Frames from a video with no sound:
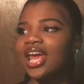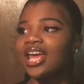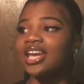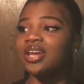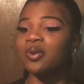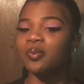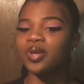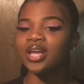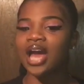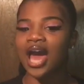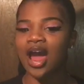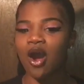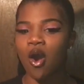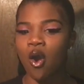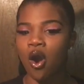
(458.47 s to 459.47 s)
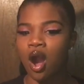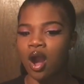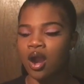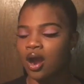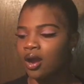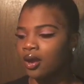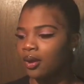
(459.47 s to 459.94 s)
And then we got
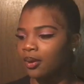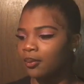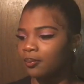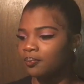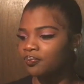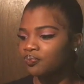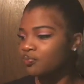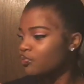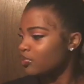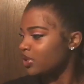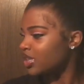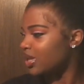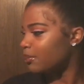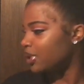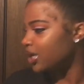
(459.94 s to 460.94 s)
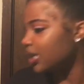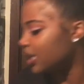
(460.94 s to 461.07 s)
our, um, let me